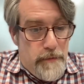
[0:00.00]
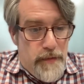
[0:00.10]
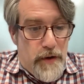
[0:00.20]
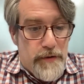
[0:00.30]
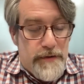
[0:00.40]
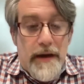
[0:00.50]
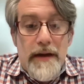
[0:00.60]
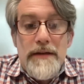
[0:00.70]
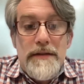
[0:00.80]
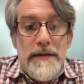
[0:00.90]
because they
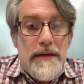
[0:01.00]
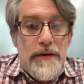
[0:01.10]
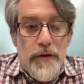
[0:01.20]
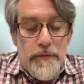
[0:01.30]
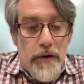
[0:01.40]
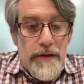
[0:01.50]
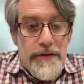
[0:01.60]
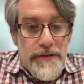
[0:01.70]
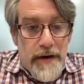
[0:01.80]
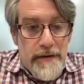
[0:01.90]
can see your
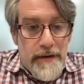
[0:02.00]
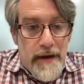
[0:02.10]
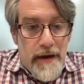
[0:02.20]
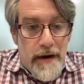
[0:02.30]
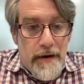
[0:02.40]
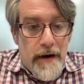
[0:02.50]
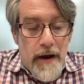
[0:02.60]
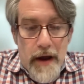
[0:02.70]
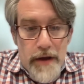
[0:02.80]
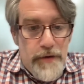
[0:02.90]
models right there
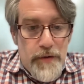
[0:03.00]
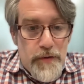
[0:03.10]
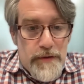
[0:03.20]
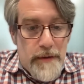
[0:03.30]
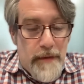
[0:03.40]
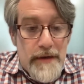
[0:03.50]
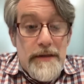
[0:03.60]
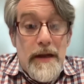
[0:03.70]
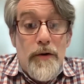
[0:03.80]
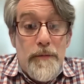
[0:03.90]
and use them as
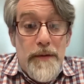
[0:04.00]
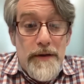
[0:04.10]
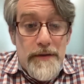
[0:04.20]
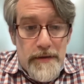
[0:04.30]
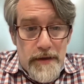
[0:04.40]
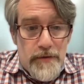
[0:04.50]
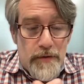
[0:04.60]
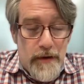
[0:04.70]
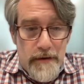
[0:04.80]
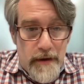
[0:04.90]
Lego pieces
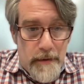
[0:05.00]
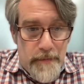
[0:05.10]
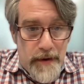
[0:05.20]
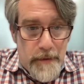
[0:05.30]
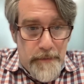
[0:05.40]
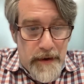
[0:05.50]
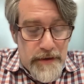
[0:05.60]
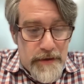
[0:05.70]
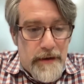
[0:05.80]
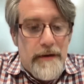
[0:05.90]
in their bigger
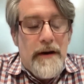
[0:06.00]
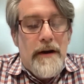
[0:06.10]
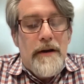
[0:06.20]
picture,